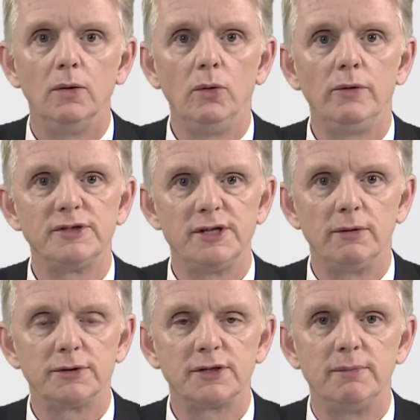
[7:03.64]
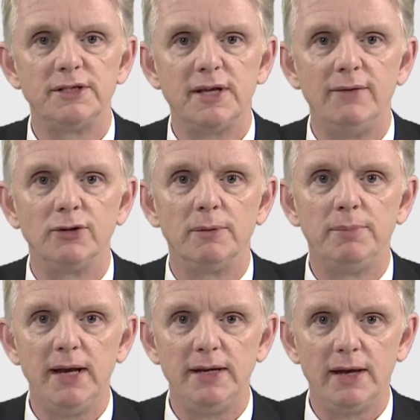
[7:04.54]
All the results can be saved on a
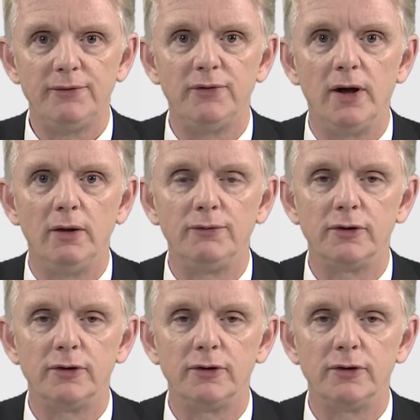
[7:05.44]
PDF file